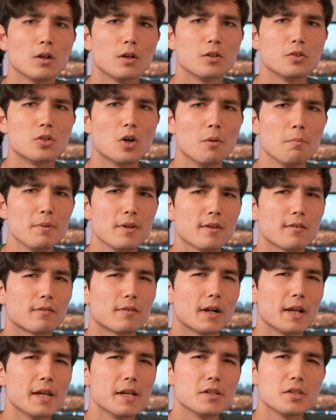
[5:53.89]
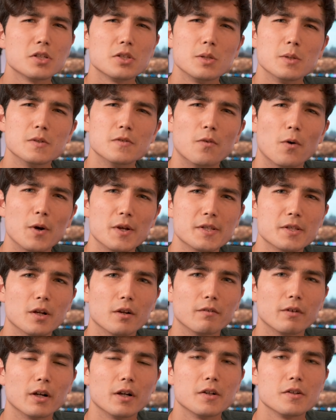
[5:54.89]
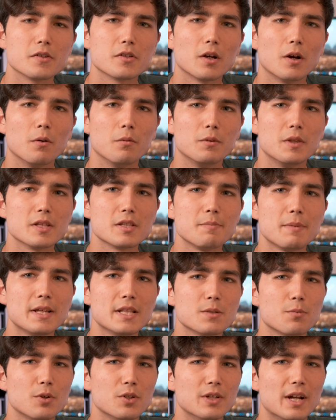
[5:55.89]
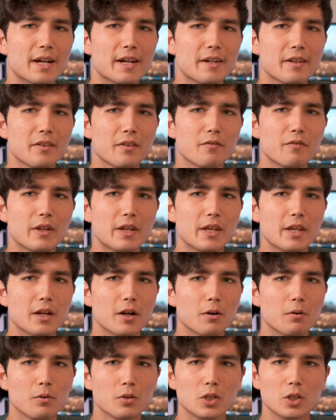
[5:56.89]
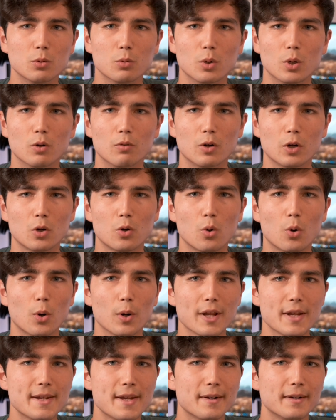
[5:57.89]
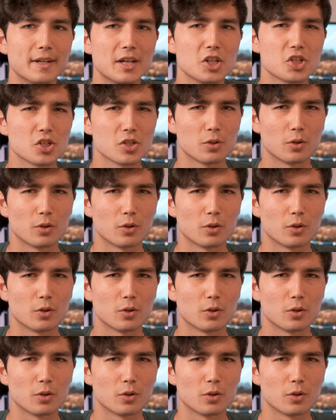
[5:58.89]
Don't be afraid to use voiceover. So this means when you're editing the video, you will record a narration